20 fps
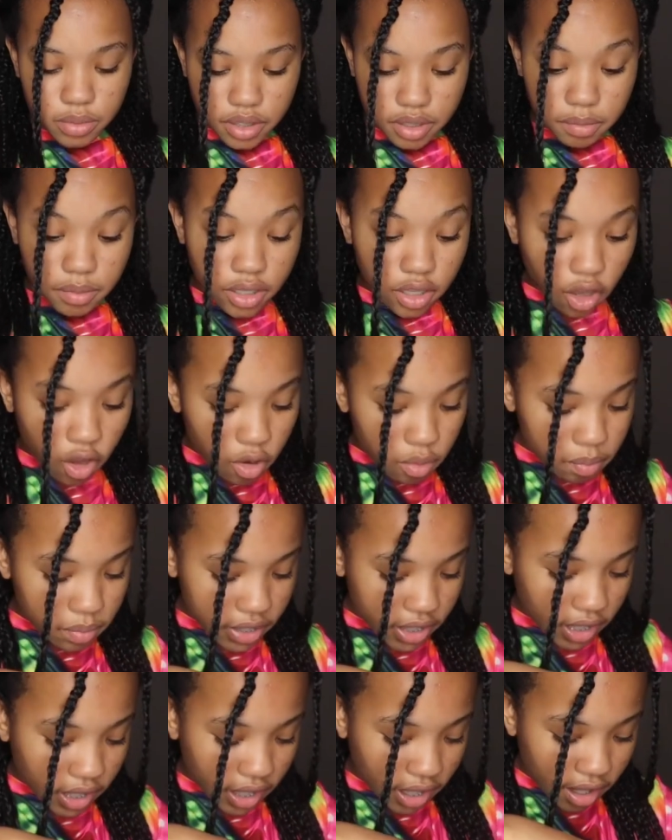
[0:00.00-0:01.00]
gonna be
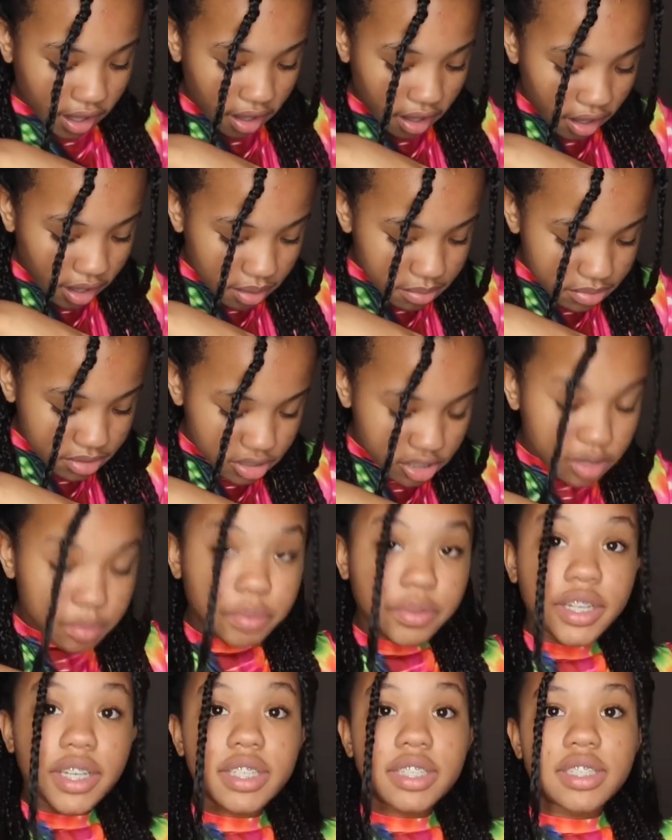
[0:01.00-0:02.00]
opening it. I'm
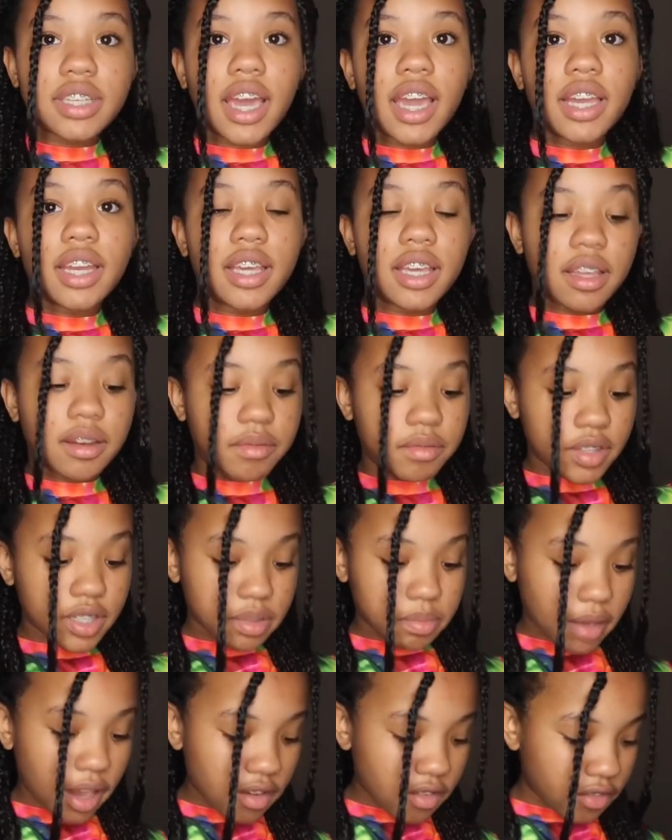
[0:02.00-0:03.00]
super excited. It's
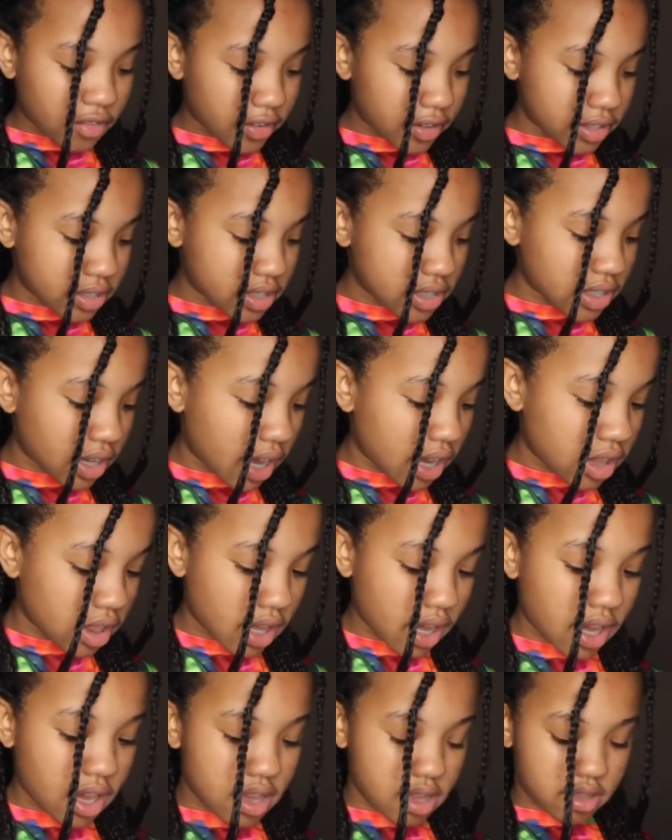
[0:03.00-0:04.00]
my first
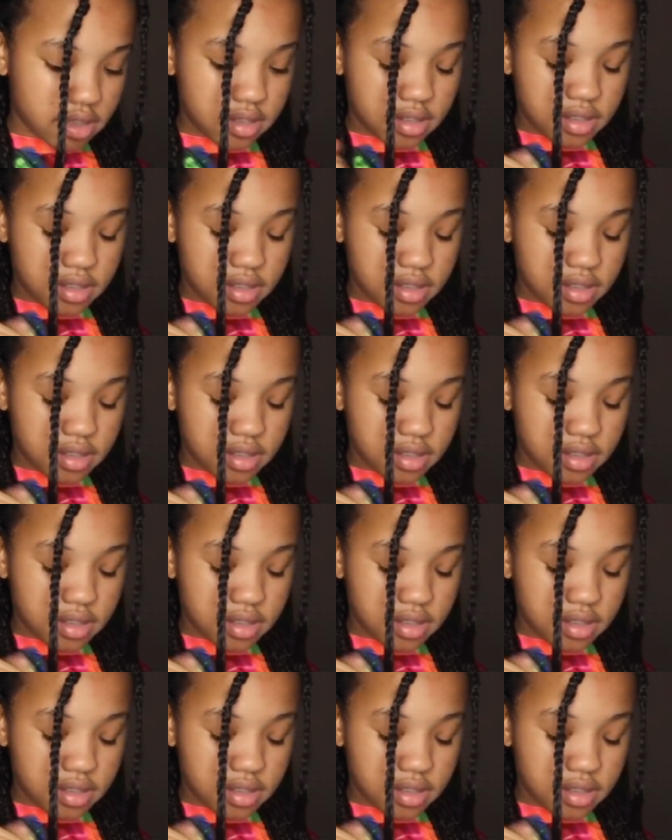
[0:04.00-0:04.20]
skylight.